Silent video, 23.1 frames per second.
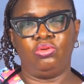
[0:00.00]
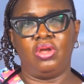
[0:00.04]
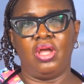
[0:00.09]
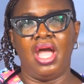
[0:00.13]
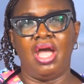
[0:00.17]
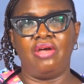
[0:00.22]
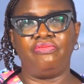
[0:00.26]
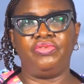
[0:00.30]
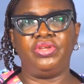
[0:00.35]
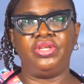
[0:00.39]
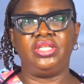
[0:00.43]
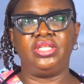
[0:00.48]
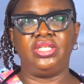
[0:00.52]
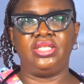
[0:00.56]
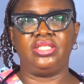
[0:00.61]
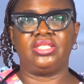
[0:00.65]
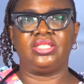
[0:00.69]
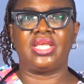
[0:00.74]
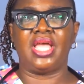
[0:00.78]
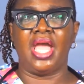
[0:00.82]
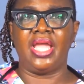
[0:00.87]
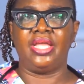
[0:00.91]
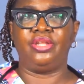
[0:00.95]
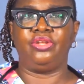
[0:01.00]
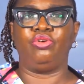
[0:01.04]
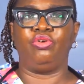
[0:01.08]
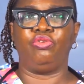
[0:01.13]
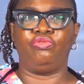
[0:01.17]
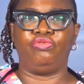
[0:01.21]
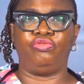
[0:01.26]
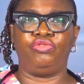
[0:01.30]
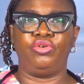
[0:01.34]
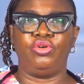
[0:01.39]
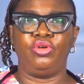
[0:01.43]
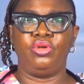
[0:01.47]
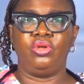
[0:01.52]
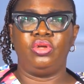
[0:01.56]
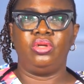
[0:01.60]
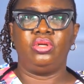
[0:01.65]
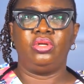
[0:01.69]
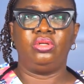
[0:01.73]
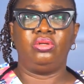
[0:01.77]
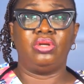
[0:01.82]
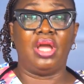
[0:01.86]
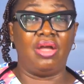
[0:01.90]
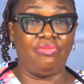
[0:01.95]
having this kind of,
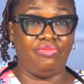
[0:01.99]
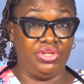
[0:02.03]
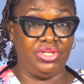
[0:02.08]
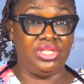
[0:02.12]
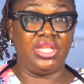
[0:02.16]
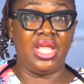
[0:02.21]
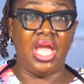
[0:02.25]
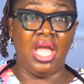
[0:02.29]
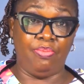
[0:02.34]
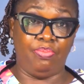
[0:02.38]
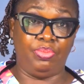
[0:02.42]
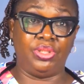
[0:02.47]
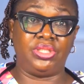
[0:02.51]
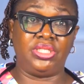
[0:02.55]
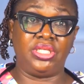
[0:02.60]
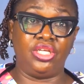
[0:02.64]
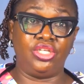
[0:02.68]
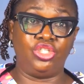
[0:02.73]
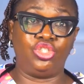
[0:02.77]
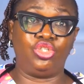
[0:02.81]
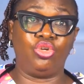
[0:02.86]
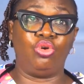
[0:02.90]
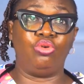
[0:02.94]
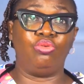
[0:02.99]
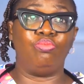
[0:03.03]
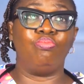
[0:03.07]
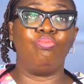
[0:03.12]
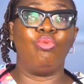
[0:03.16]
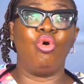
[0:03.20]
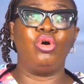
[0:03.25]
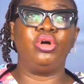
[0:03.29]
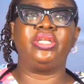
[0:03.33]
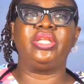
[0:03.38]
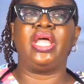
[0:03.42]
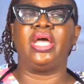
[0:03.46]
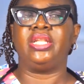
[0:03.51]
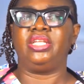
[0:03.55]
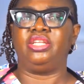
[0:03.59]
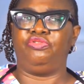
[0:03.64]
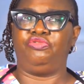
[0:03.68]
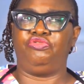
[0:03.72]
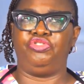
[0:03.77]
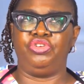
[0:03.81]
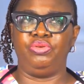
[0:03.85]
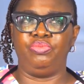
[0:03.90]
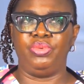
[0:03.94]
having the hypertension more than the
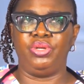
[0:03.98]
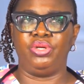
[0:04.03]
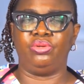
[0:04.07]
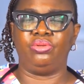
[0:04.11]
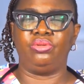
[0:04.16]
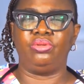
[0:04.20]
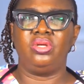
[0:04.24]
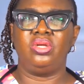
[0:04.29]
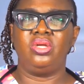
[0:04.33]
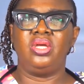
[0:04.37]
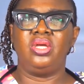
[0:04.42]
female.